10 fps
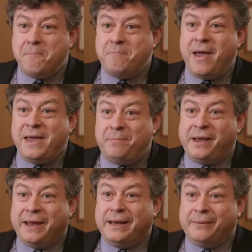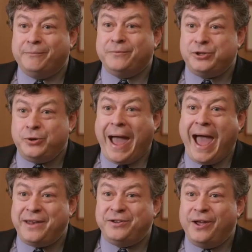may be to
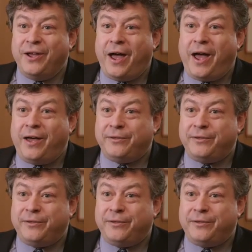add uh,